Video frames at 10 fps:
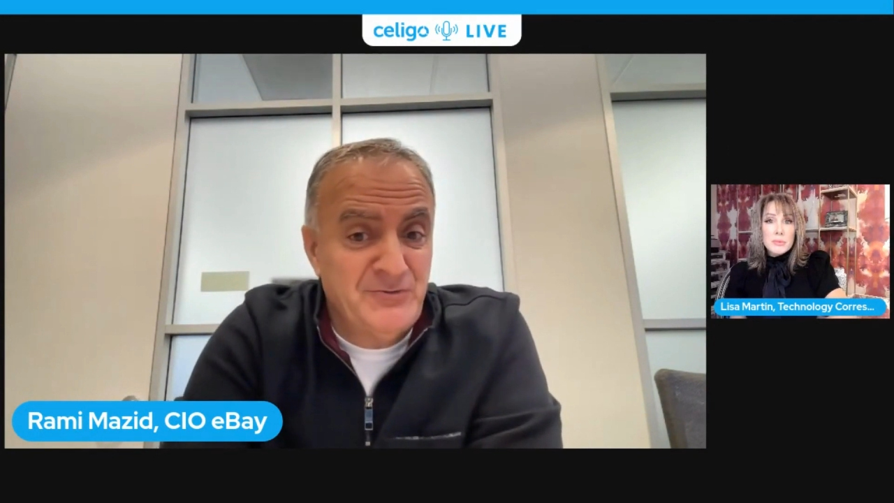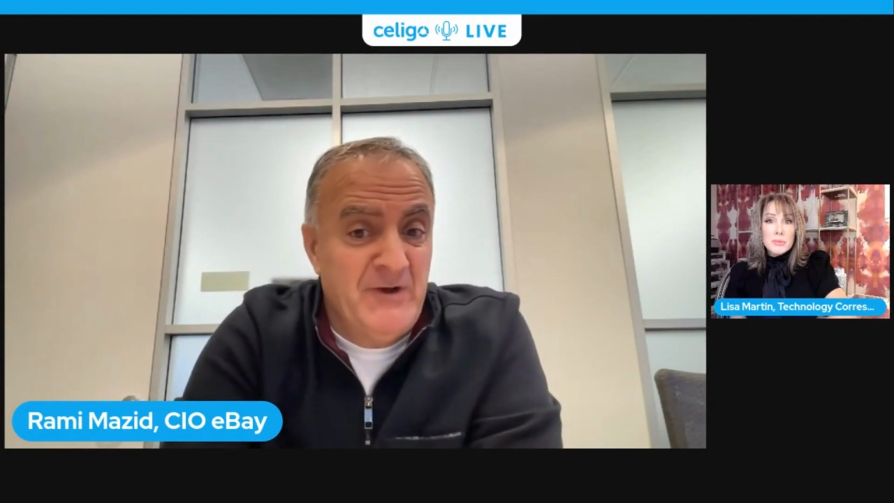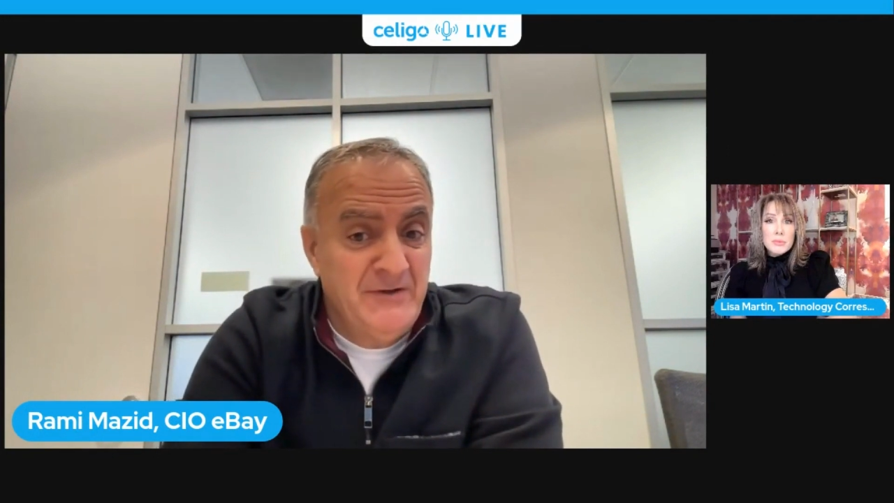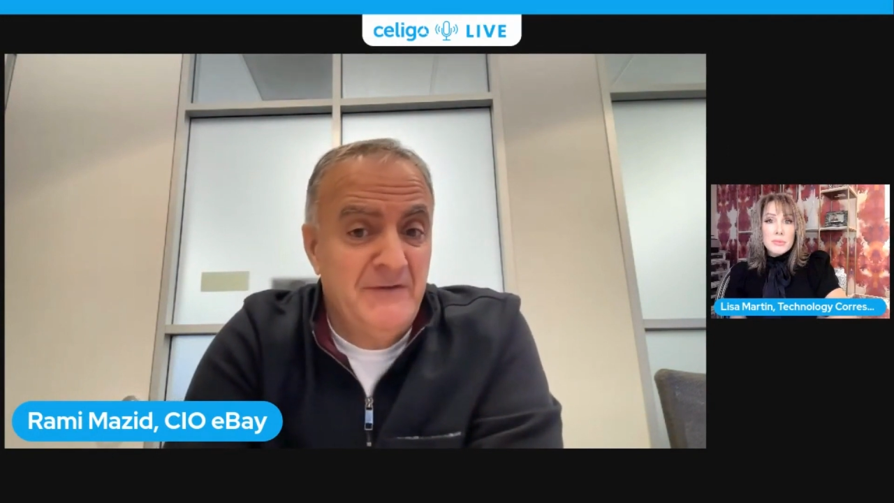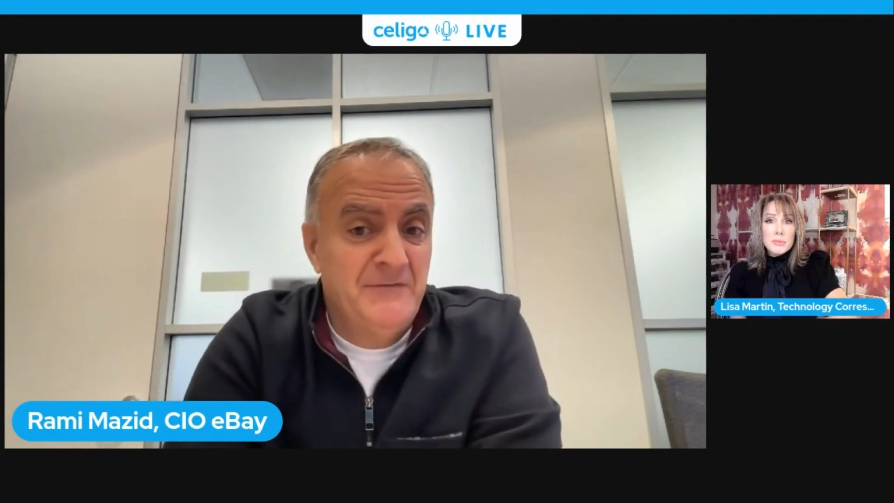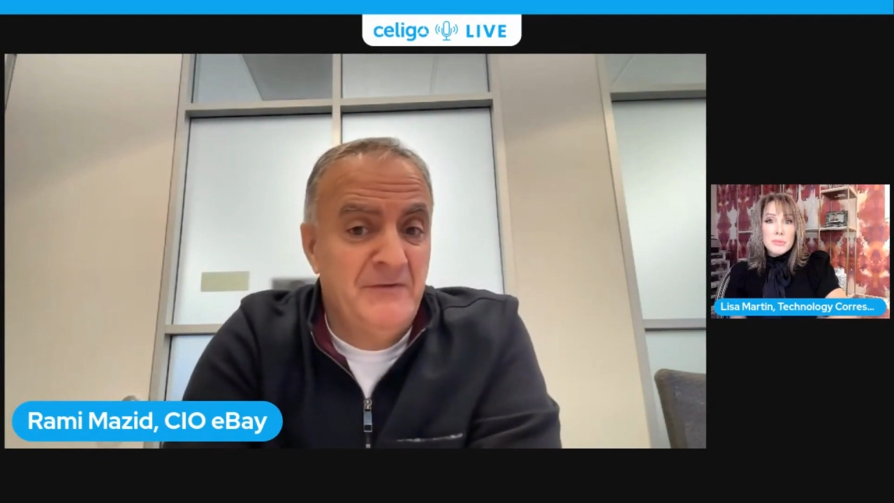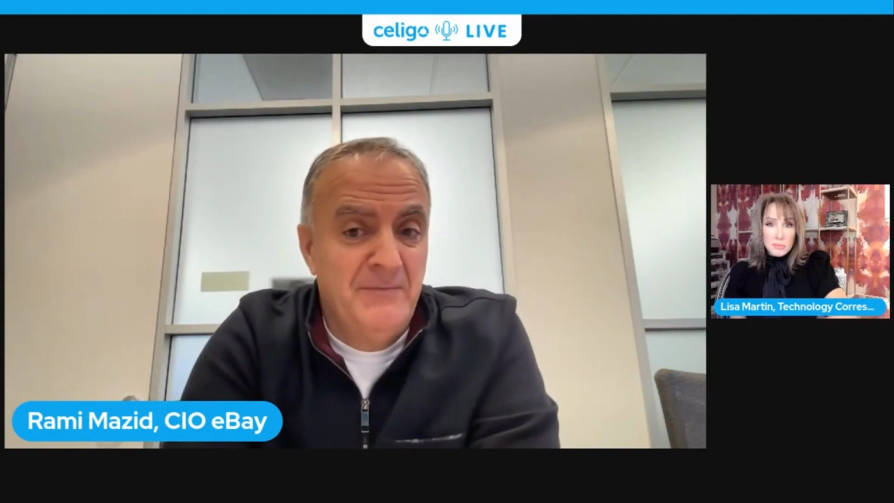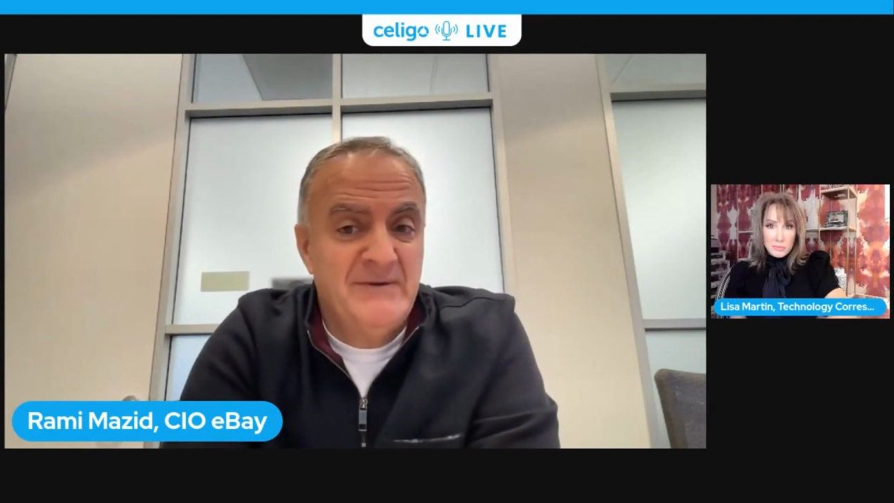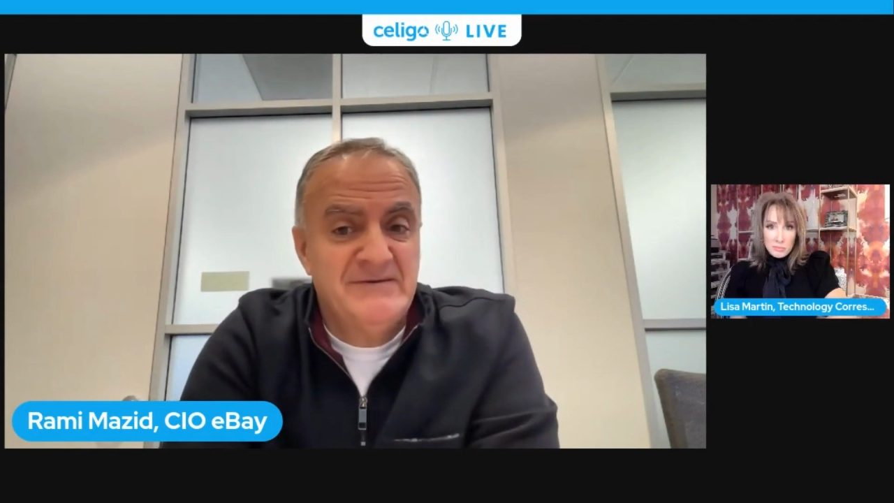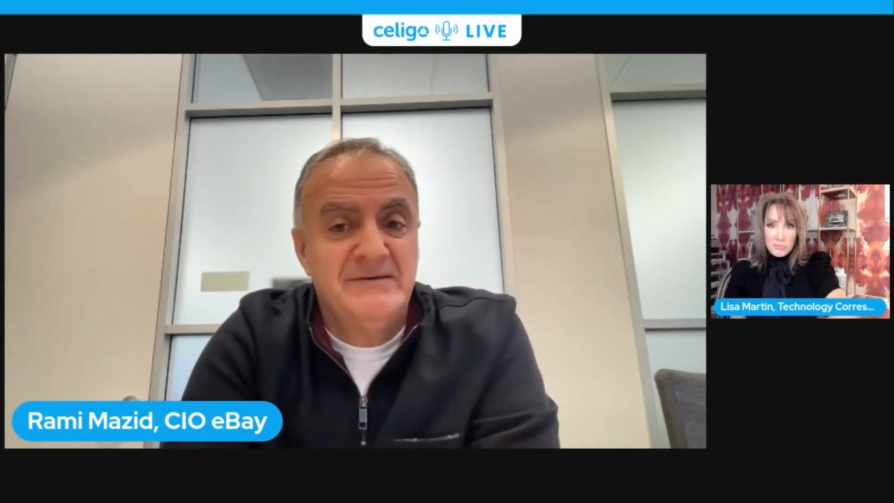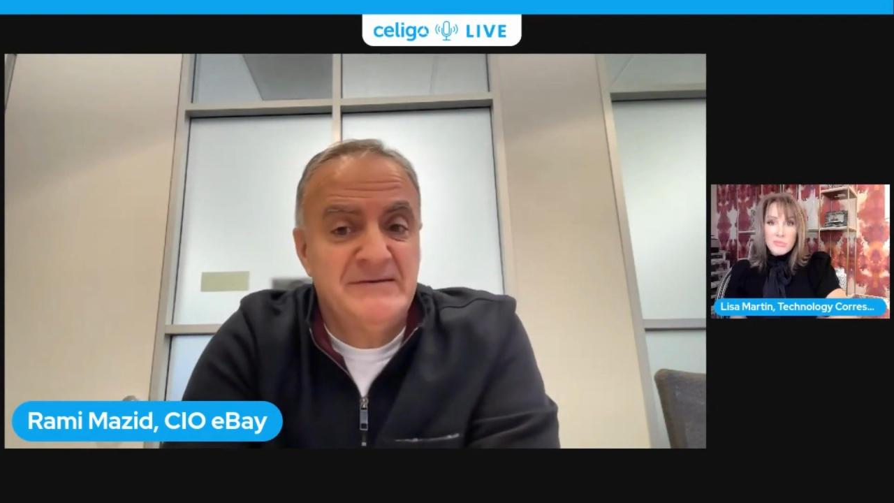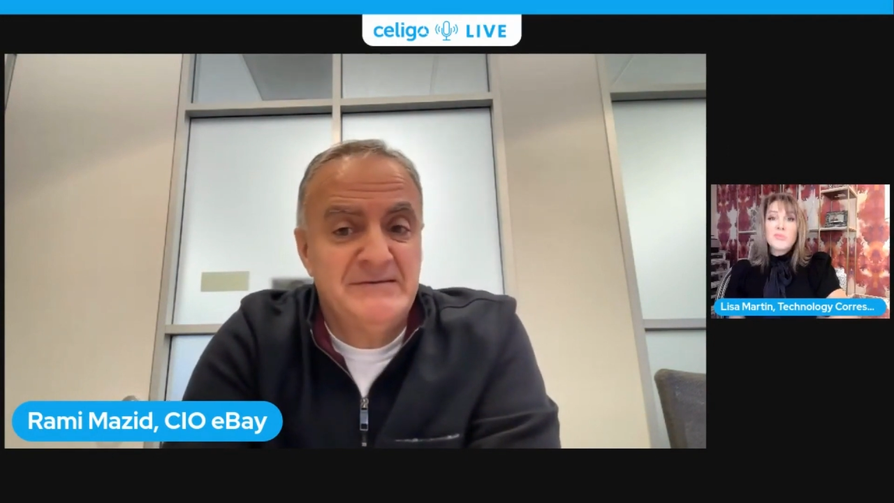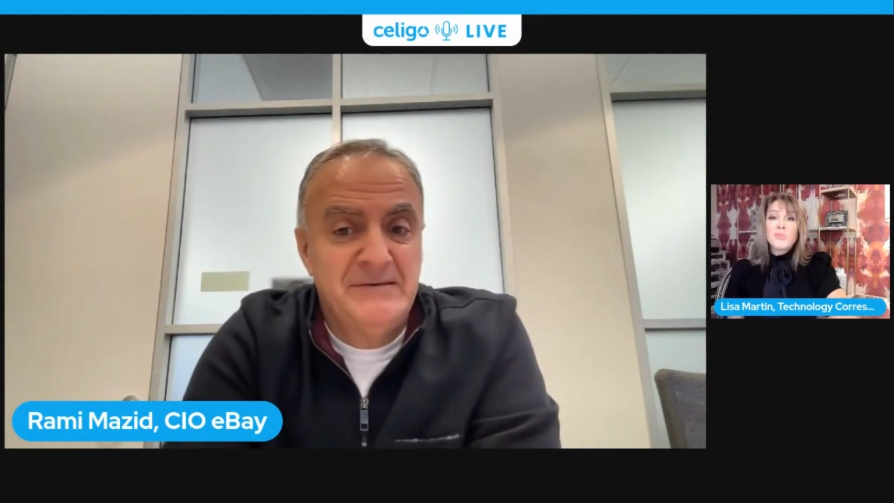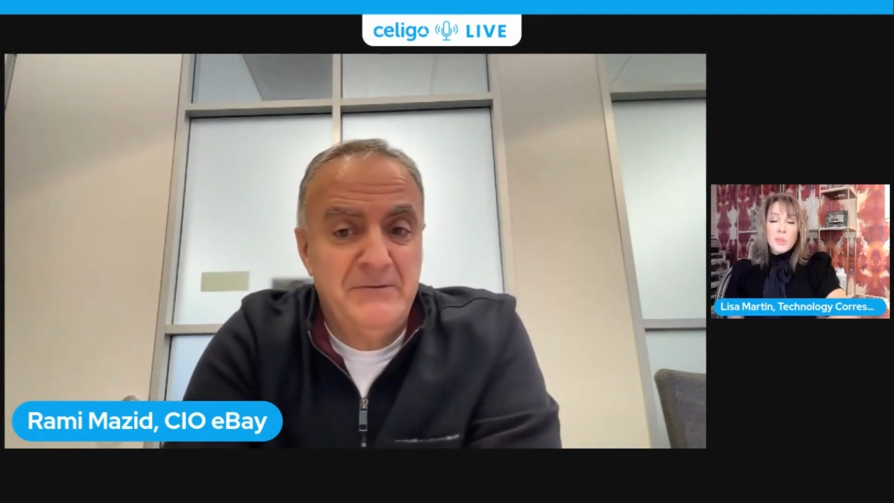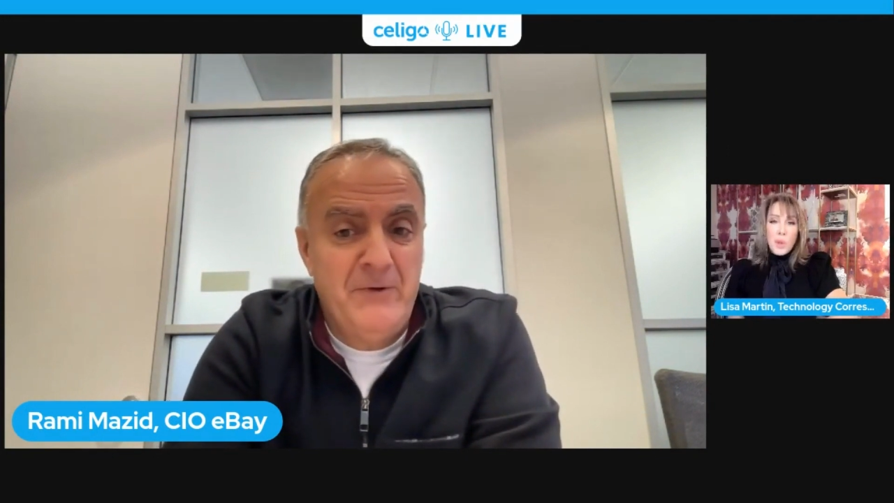relative to the business,
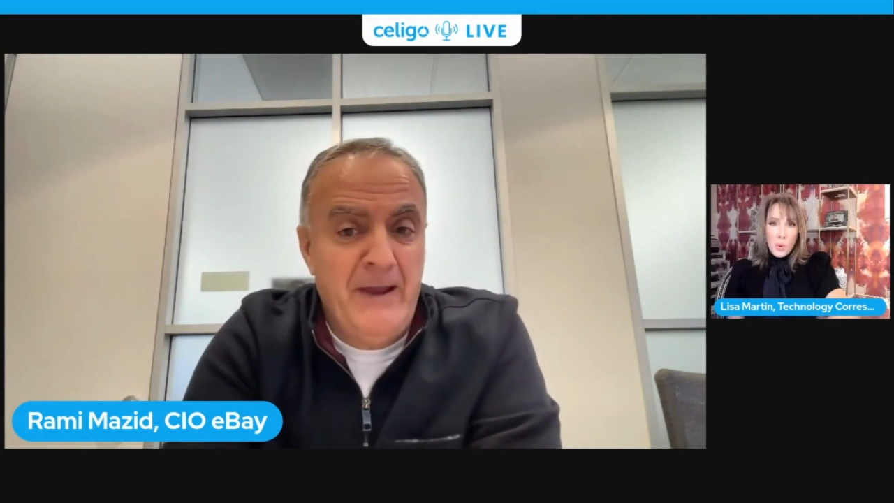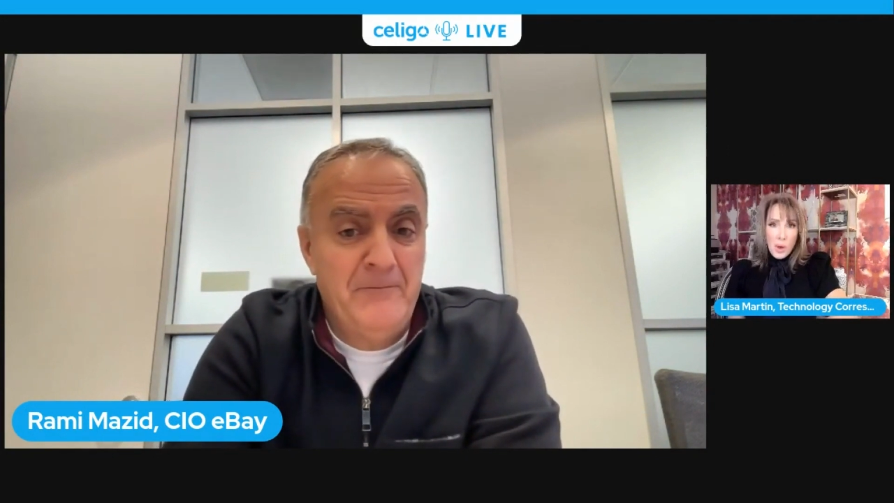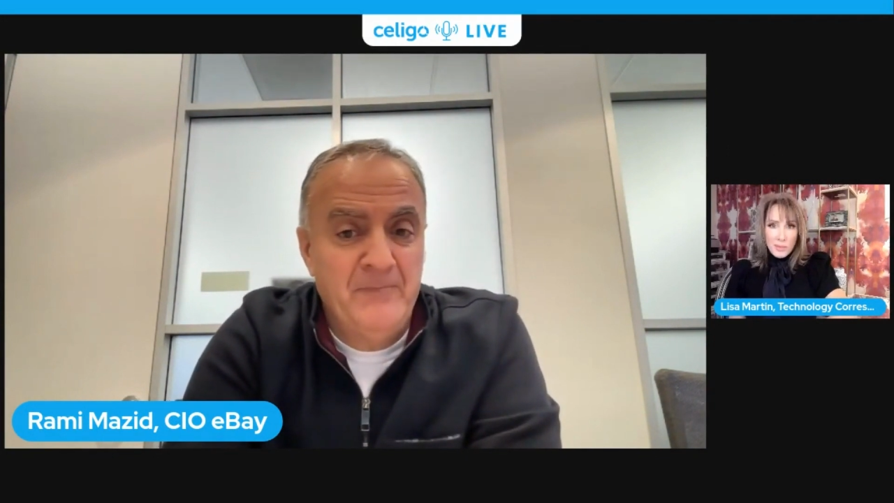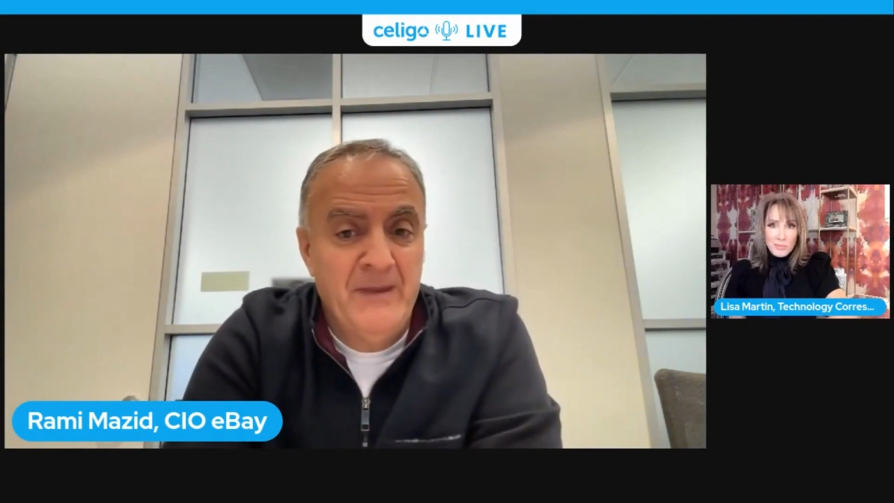right?